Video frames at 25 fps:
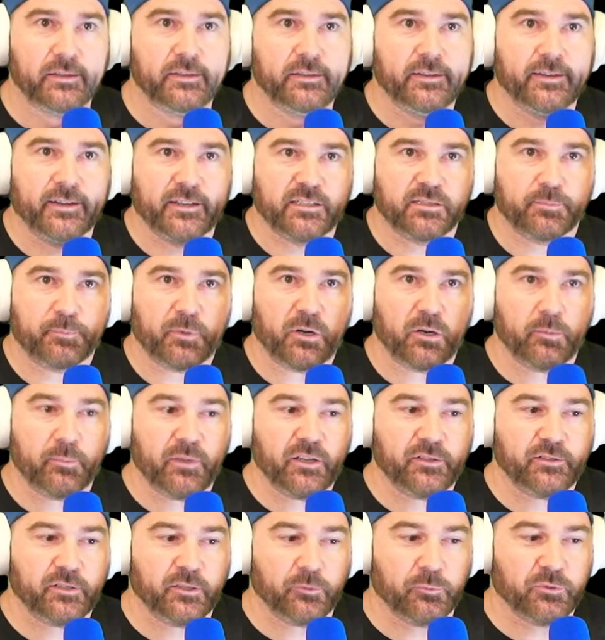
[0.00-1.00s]

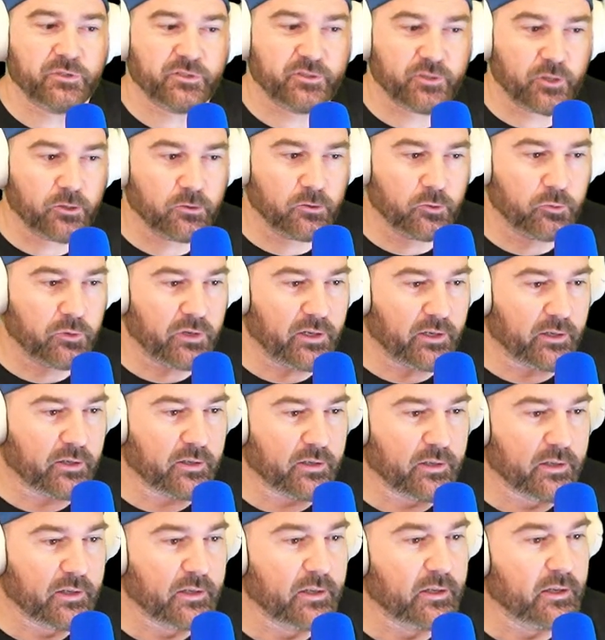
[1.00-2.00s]
experimenting with soloing,
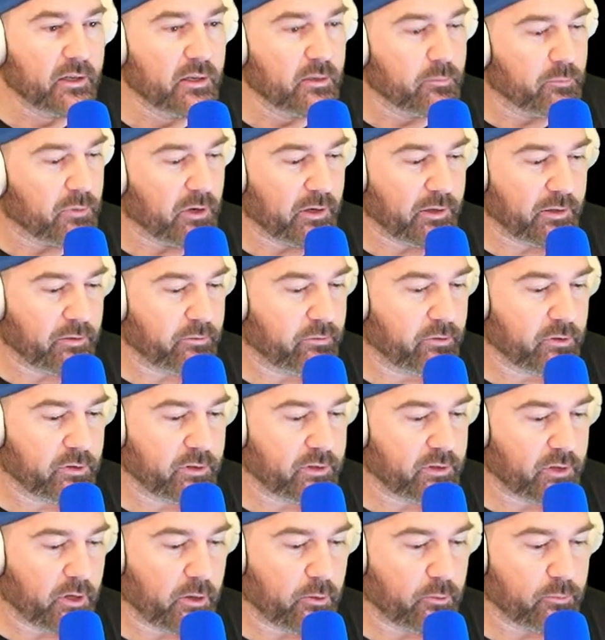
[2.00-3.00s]
but you really
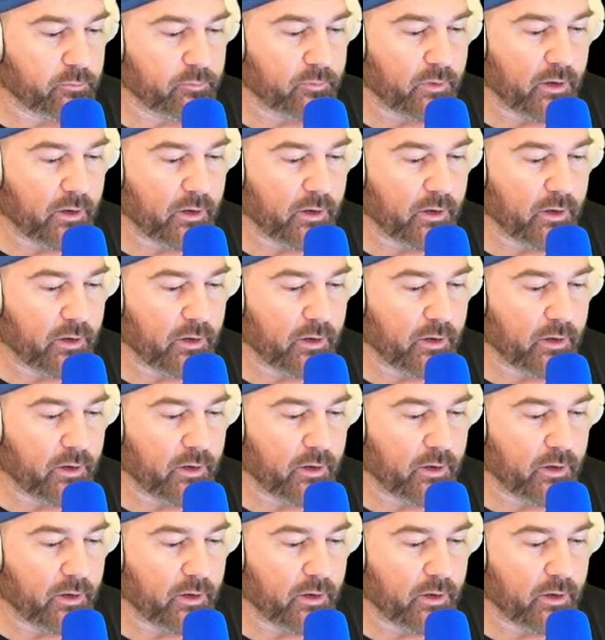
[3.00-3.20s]
don't.